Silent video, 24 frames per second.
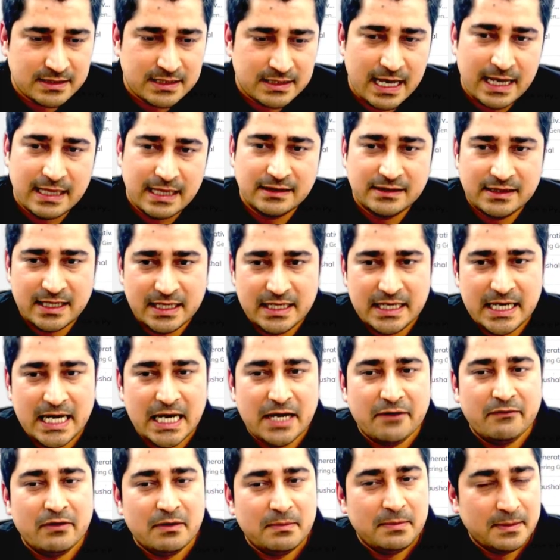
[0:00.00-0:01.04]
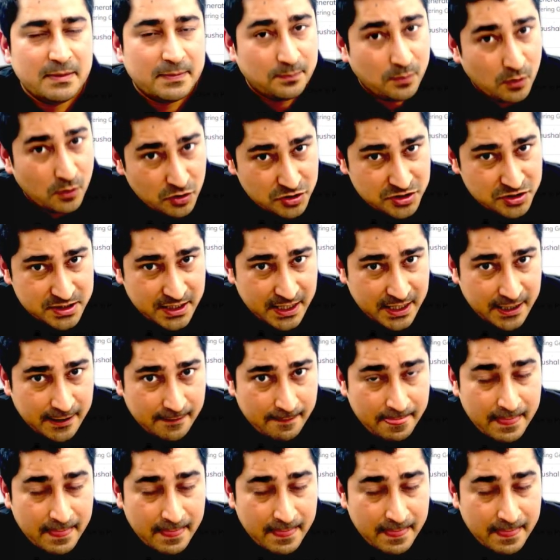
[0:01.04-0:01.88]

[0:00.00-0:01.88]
and then it will be posted.